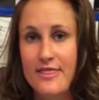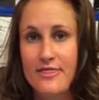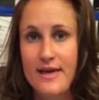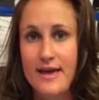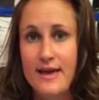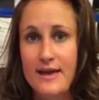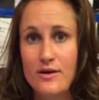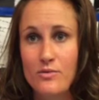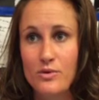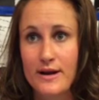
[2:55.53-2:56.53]

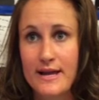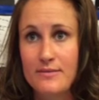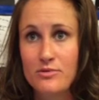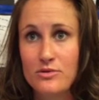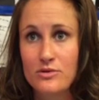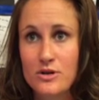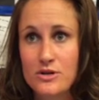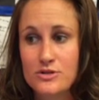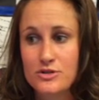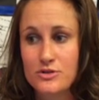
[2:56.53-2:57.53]
They were able
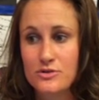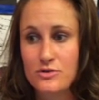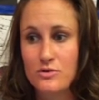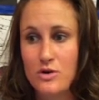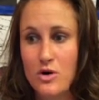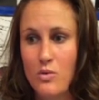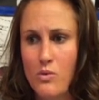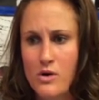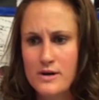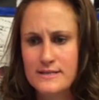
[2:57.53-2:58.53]
to
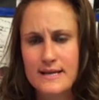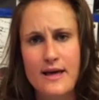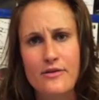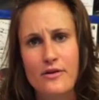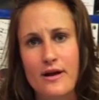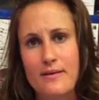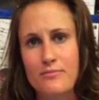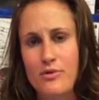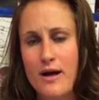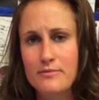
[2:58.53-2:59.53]
work together
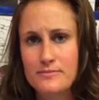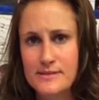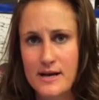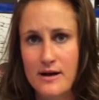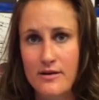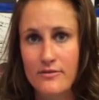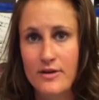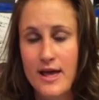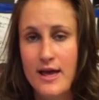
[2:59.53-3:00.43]
and problem solve.